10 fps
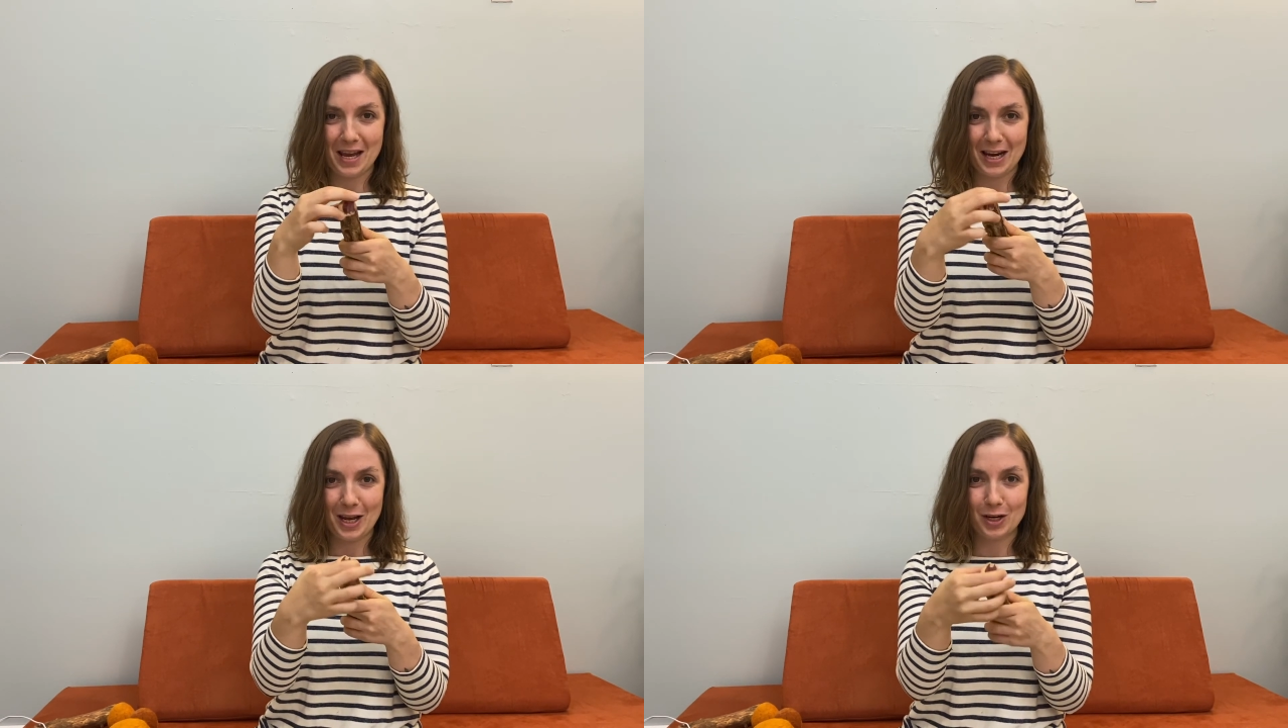
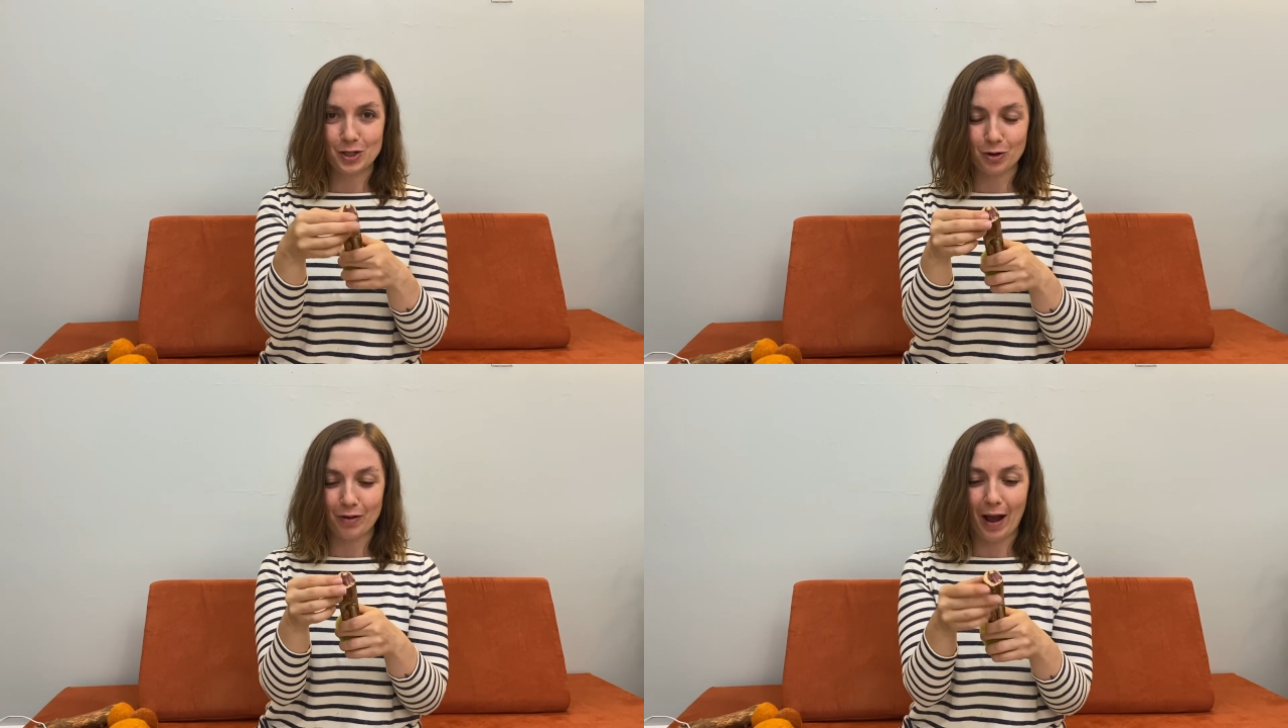An inch
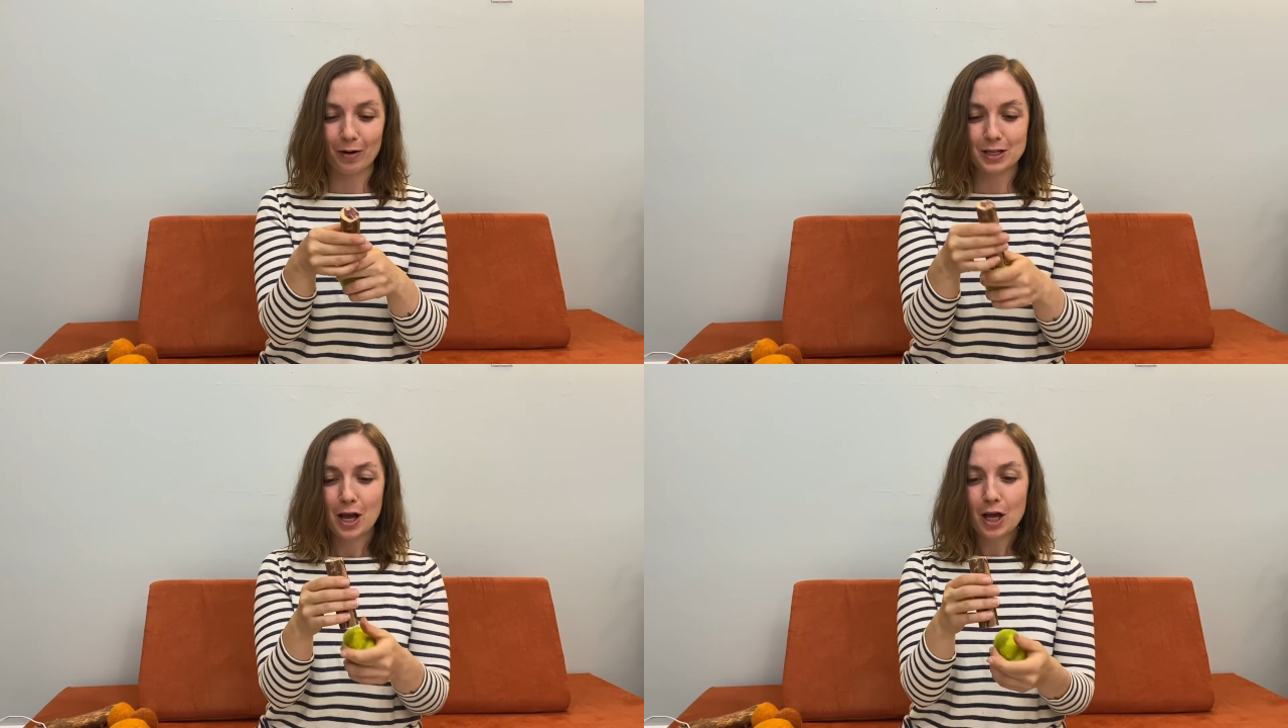around,
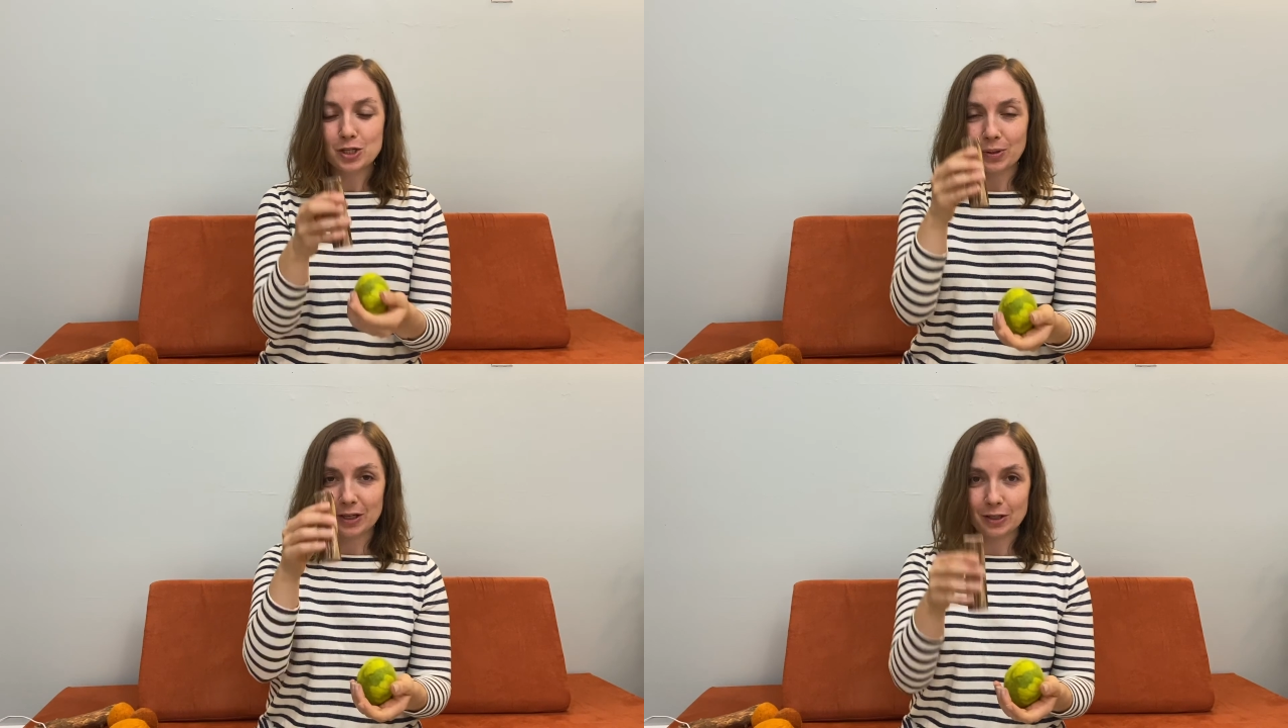so
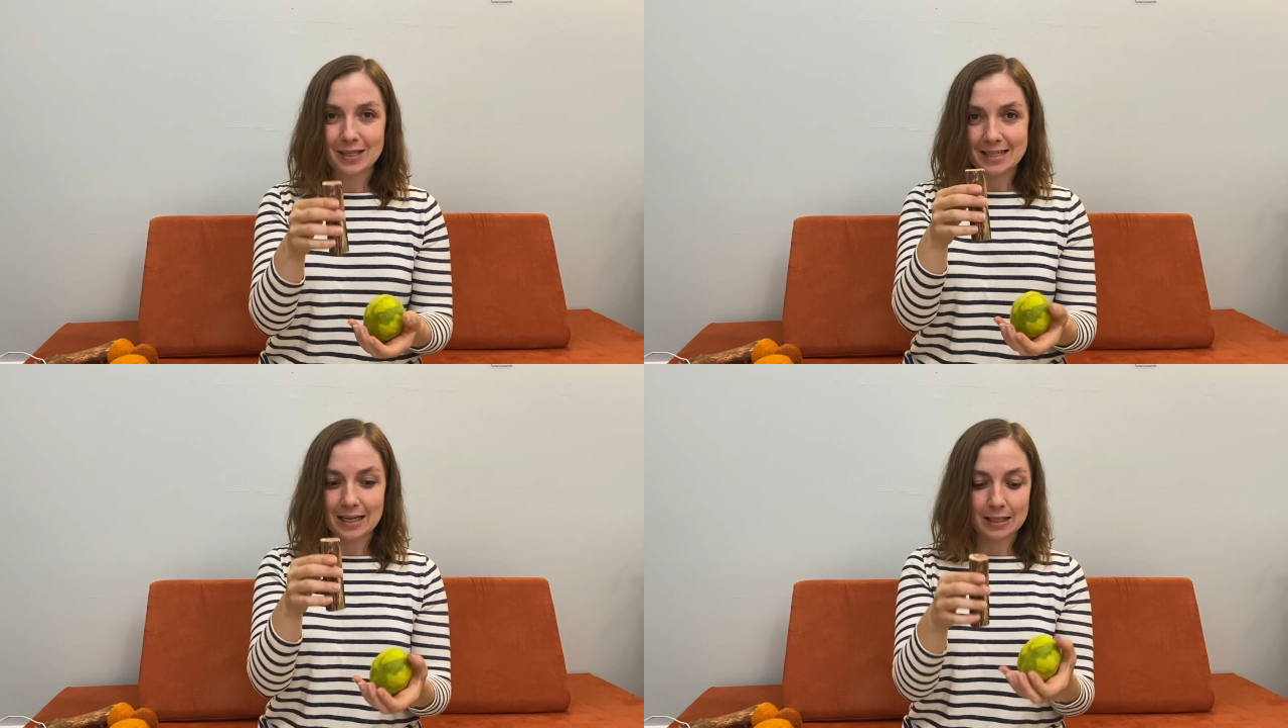that it'll
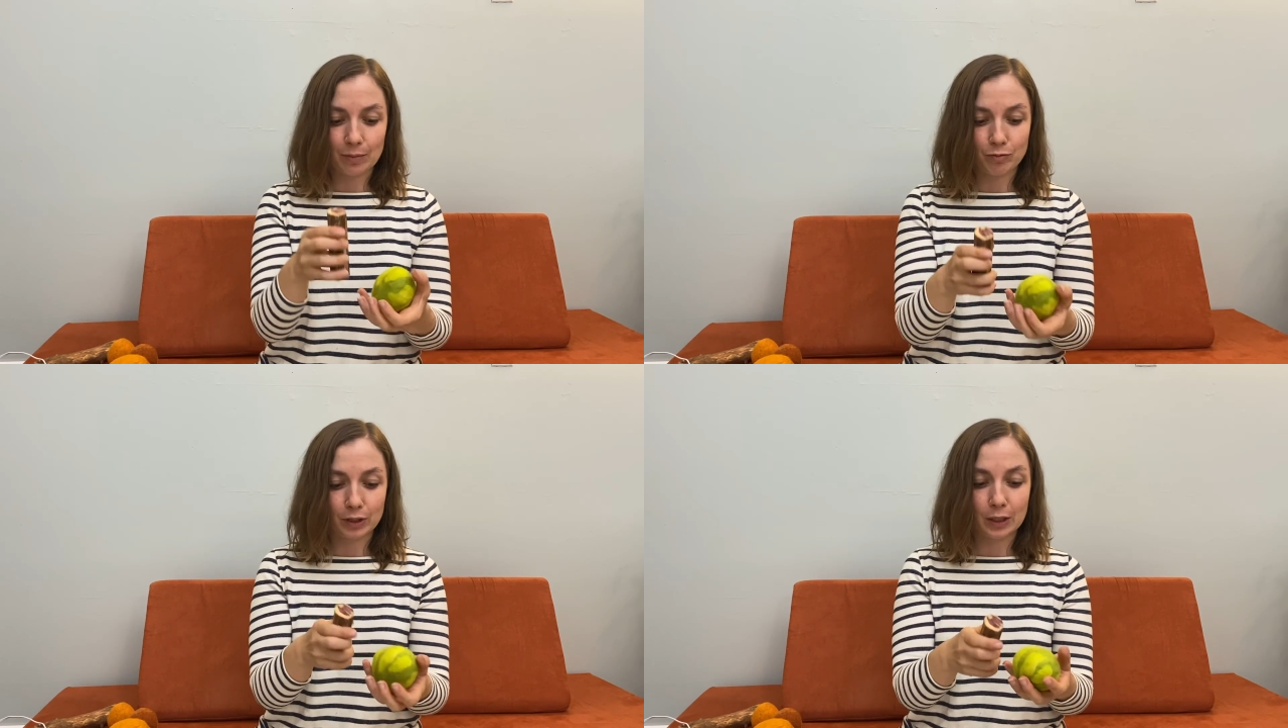stand up
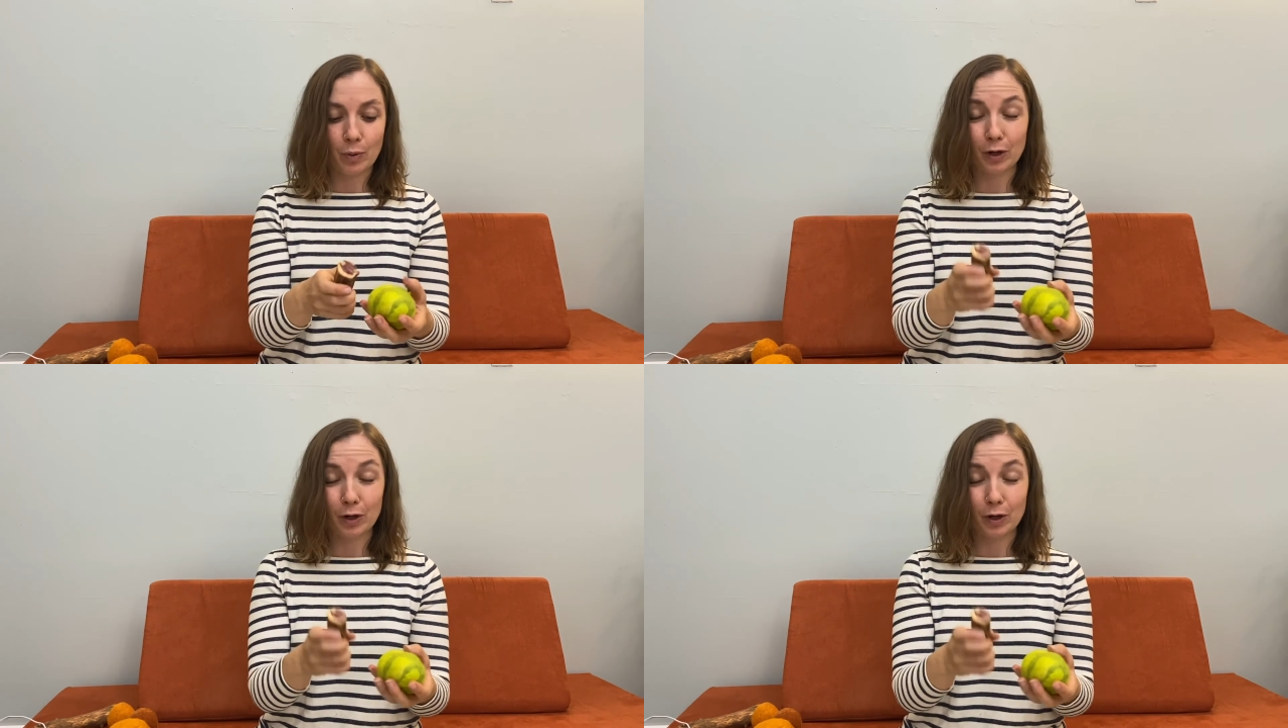really well.